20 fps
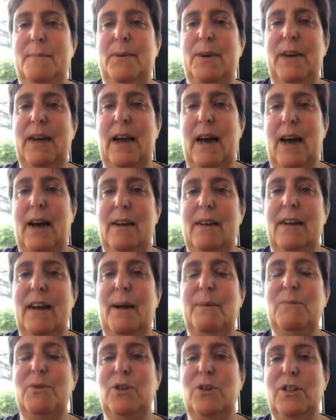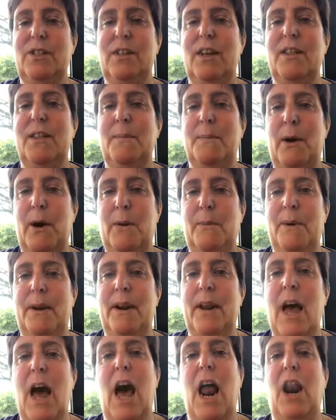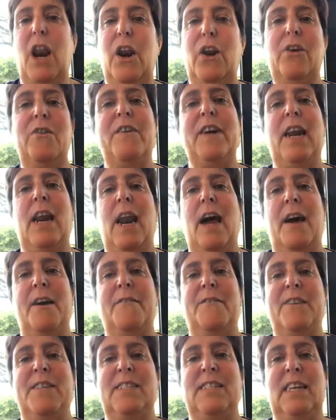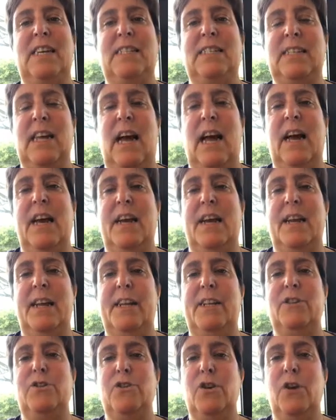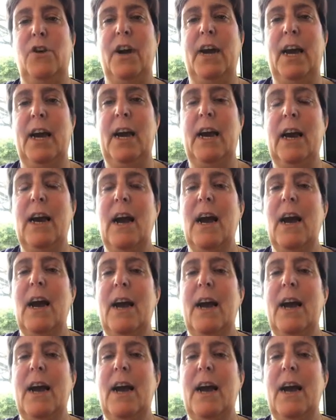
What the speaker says: But yeah, I'm just at the moment loving life, as they say, and enjoying,